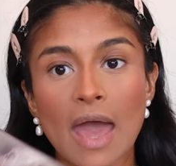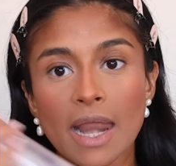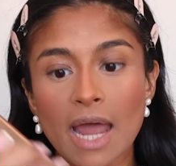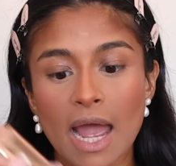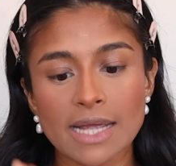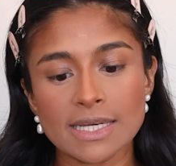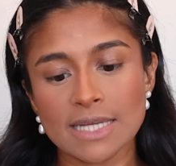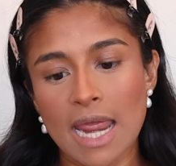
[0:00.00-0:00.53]
then
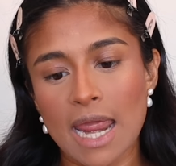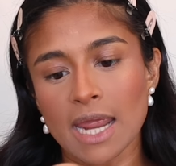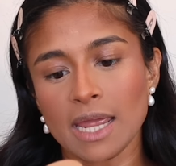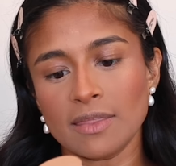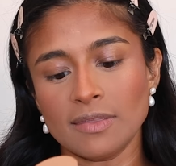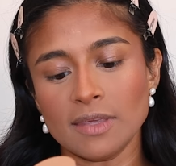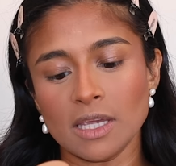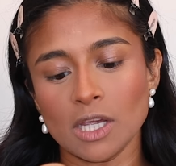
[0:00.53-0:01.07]
I
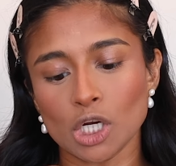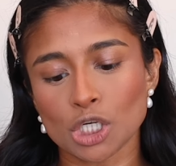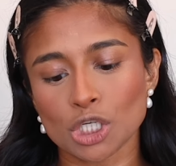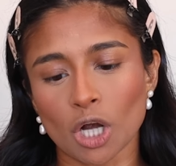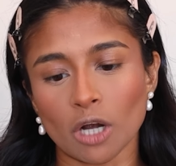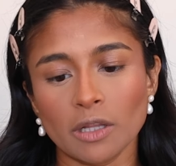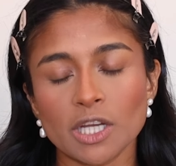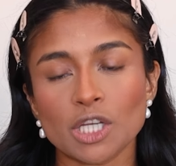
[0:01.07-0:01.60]
take the
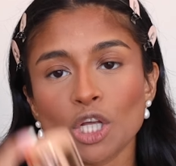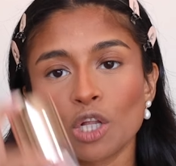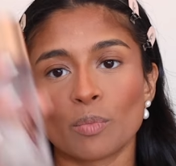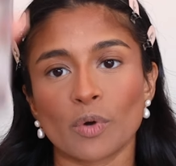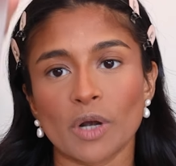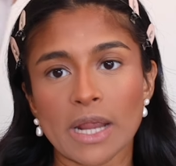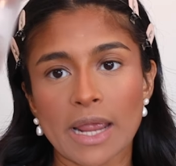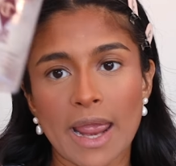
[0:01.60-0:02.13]
Charlotte
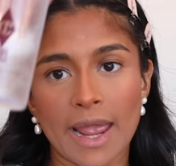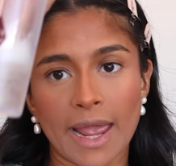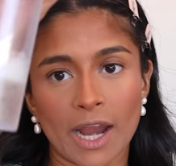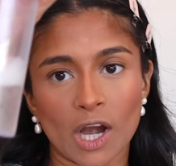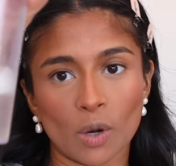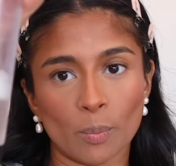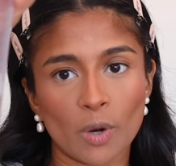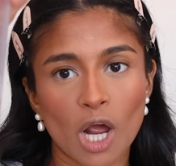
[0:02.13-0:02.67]
Tilbury
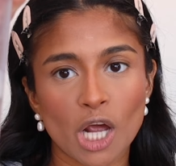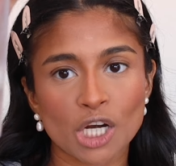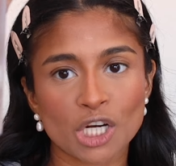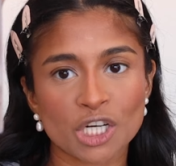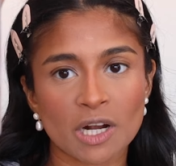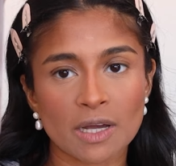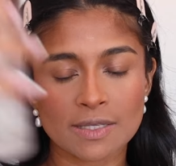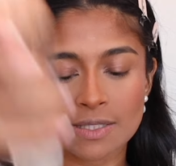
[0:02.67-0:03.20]

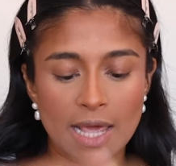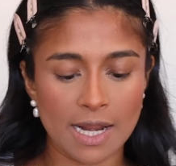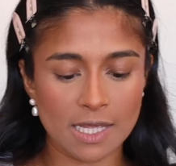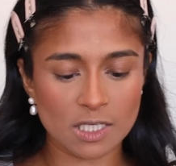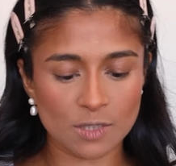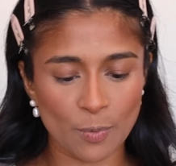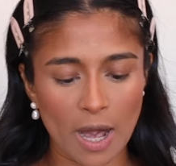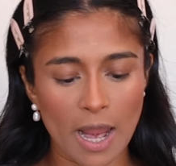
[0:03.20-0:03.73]
Airbrush setting
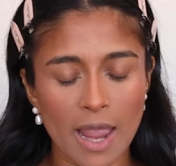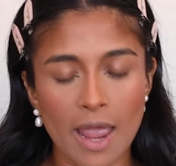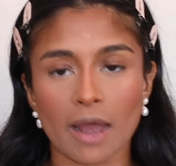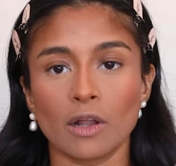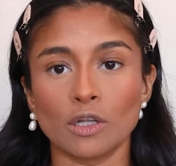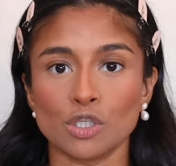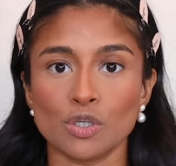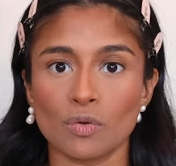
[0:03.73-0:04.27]
spray
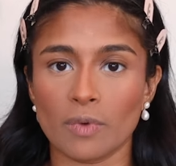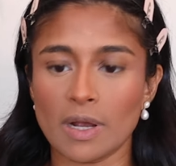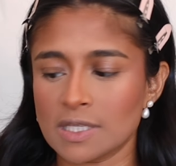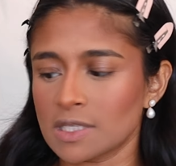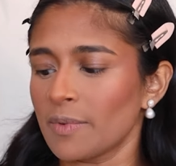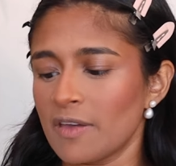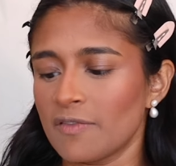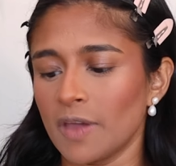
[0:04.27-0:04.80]
and I'll do the
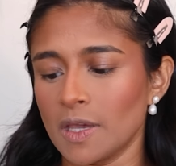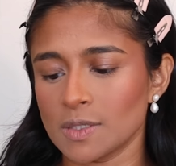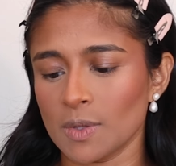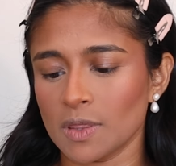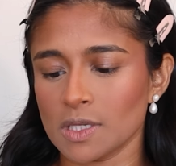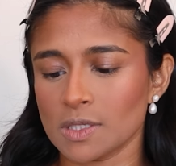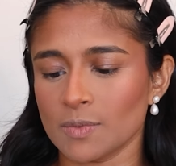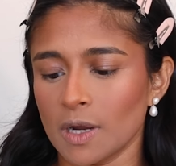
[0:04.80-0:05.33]
rest of my face
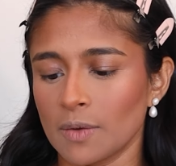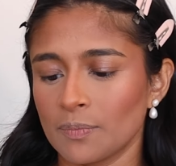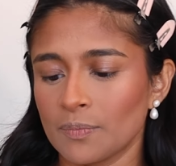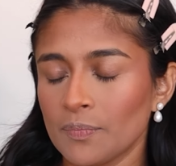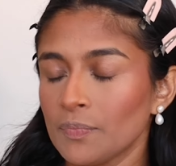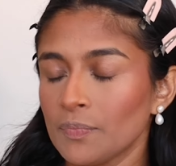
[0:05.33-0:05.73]
with this one.